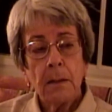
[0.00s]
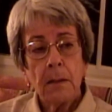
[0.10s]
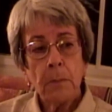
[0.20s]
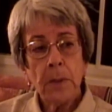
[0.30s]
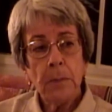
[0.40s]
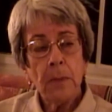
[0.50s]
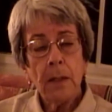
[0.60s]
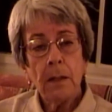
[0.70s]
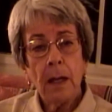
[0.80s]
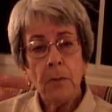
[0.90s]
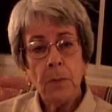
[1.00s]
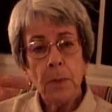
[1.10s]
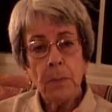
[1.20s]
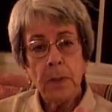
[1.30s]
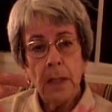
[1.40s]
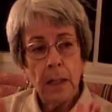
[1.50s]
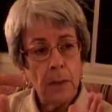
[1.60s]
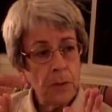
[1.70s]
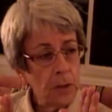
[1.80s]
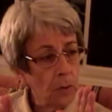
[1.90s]
But I remember that I
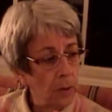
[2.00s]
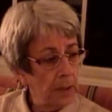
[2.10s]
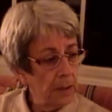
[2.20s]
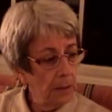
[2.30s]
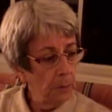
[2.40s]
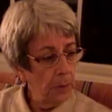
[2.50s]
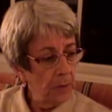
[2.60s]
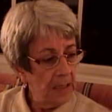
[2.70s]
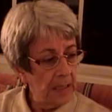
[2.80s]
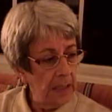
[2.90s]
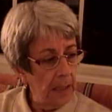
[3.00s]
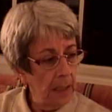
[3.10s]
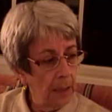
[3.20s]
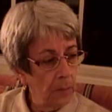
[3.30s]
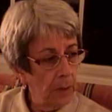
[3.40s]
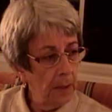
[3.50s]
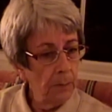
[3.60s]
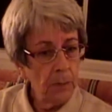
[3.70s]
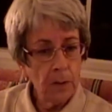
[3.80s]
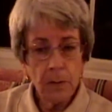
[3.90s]
was told at a certain period, stay here with
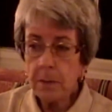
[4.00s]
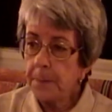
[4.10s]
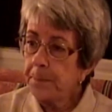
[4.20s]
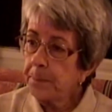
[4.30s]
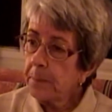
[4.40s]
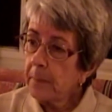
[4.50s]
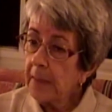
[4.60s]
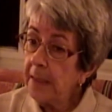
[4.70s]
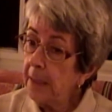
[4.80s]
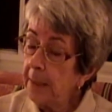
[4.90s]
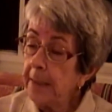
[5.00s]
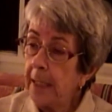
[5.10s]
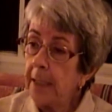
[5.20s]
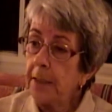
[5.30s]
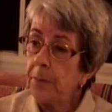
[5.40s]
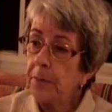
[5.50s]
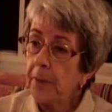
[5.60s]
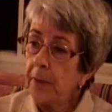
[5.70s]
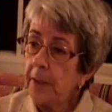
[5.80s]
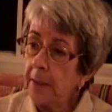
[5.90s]
him, you know. He nearly died. He was
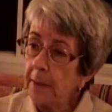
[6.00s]
very ill.